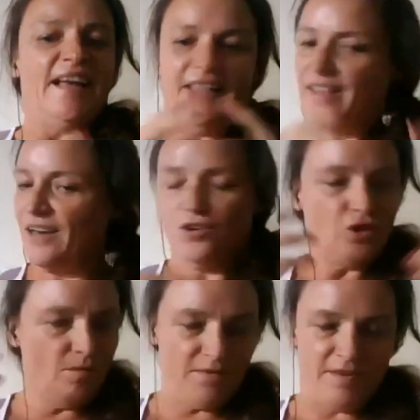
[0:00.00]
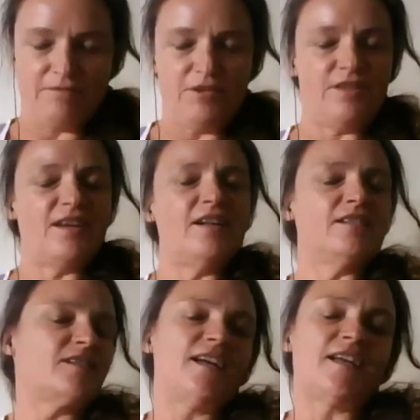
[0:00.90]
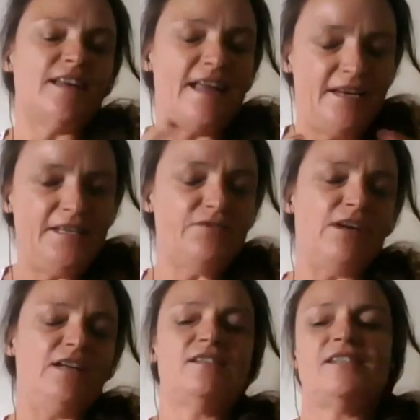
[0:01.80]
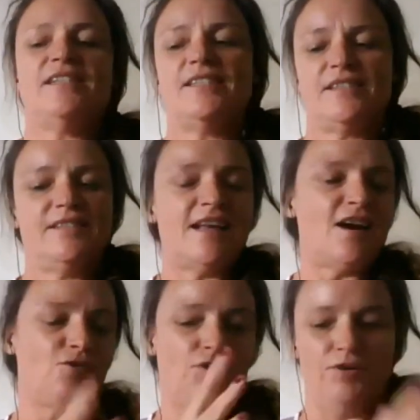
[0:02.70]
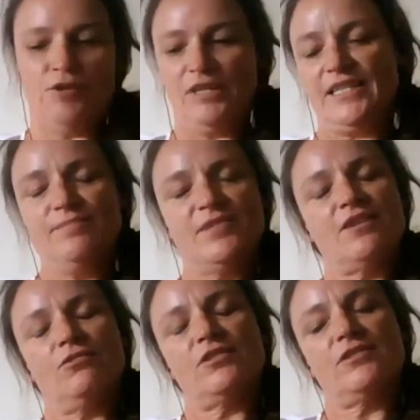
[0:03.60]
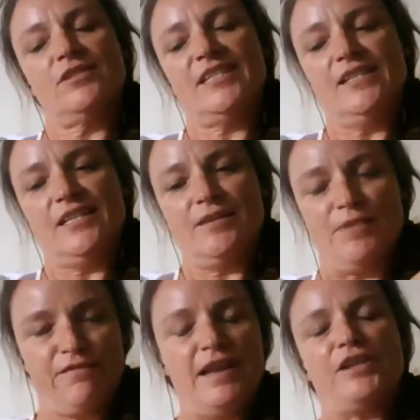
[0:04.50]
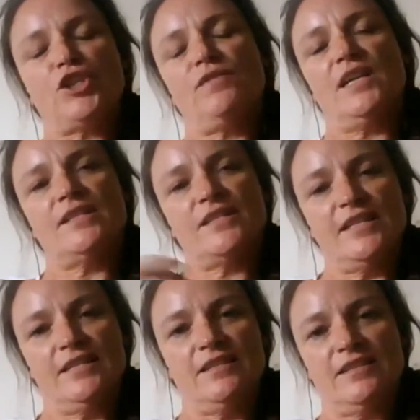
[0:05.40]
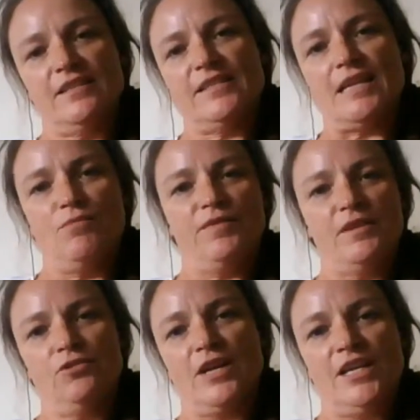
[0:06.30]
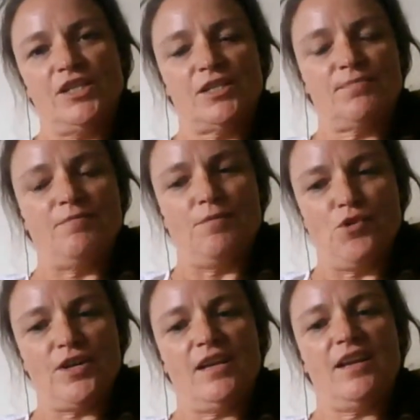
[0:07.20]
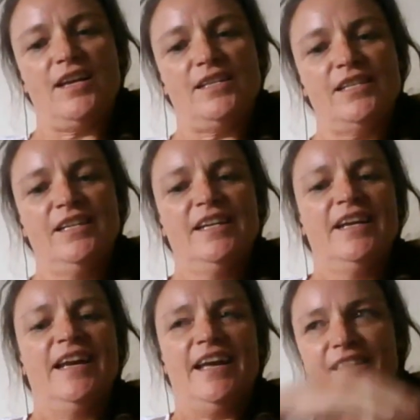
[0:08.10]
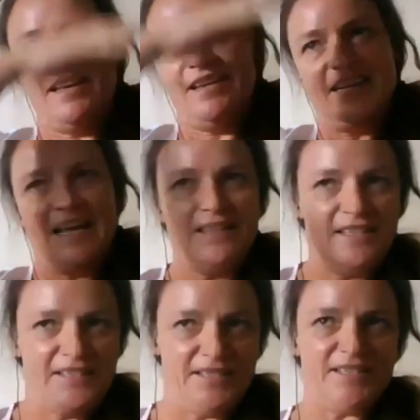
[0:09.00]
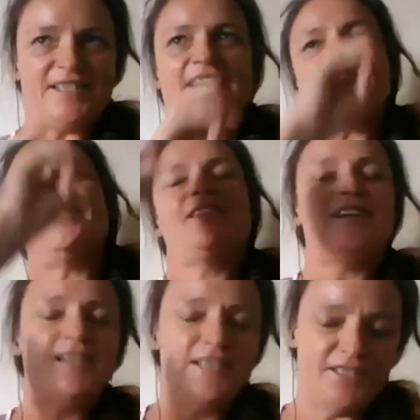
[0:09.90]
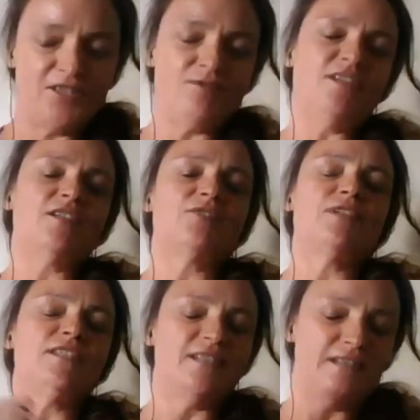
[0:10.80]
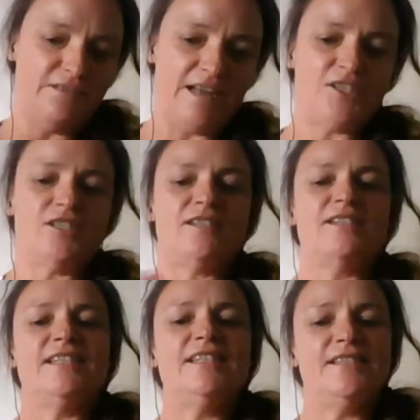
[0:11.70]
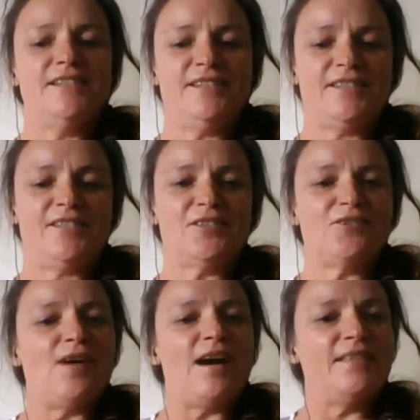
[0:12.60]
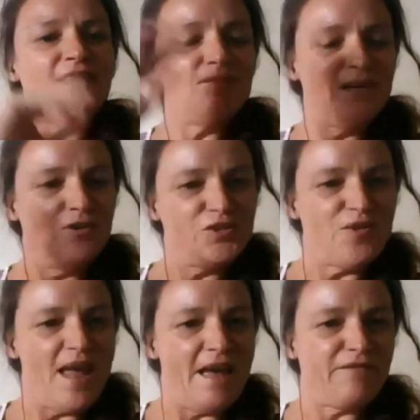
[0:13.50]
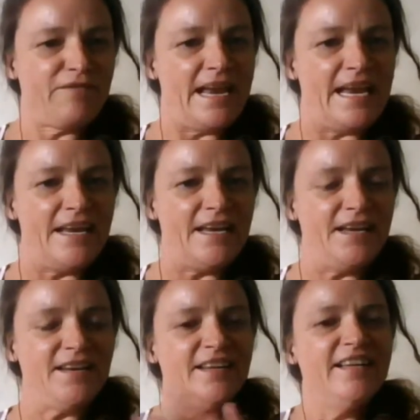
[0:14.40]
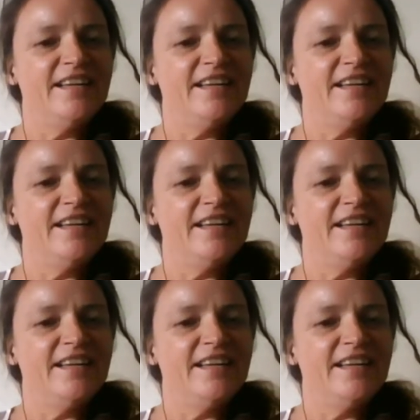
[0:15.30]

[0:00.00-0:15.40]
And then on top of everything else, like in any rainy season, now our teams are also dealing with flash floods in some of the locations where we're working at. And then again, this is a cycle that leads to an increase in infectious diseases. So I think we also have a